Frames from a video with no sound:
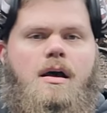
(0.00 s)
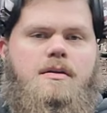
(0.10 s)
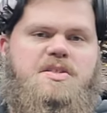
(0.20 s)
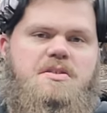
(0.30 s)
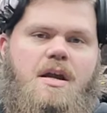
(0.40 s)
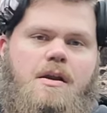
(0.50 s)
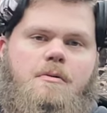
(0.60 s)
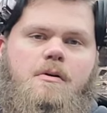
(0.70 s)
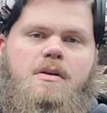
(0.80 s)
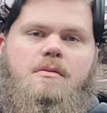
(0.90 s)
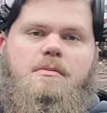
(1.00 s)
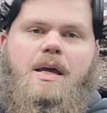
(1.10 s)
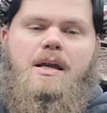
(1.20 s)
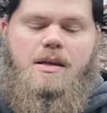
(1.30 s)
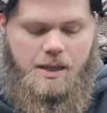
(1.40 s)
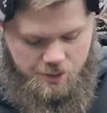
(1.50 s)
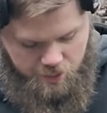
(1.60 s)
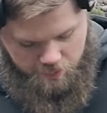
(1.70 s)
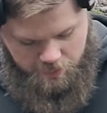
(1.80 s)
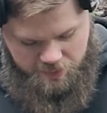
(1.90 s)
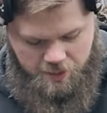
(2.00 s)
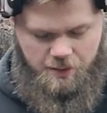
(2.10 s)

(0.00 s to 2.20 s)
This is Iron Road coming back at you with